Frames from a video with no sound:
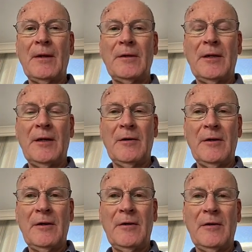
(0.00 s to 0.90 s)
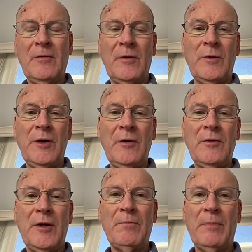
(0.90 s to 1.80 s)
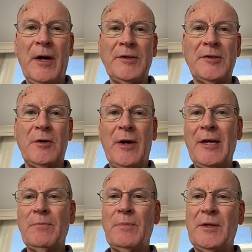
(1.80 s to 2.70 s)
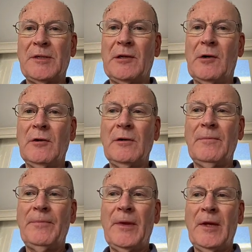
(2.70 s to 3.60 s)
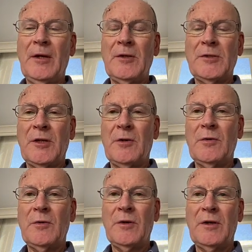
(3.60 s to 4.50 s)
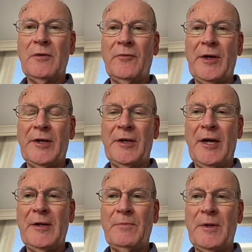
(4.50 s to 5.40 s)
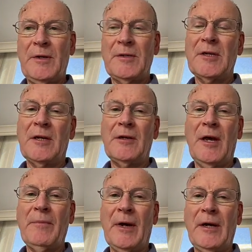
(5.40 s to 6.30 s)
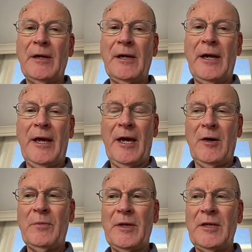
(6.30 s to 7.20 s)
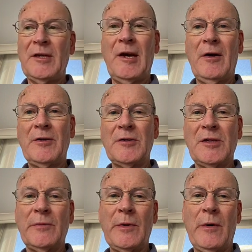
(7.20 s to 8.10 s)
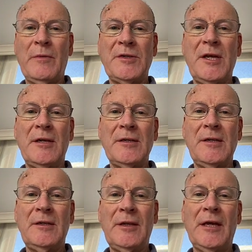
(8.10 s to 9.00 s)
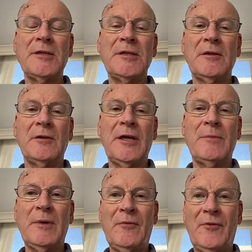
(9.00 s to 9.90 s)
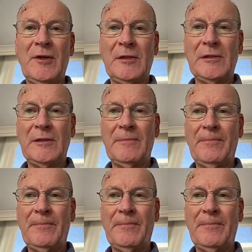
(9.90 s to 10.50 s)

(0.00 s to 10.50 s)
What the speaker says: Now, we know that bytes are 8 bits long, so if we had an 8-bit number, how many characters can we represent in that single 8-bit field?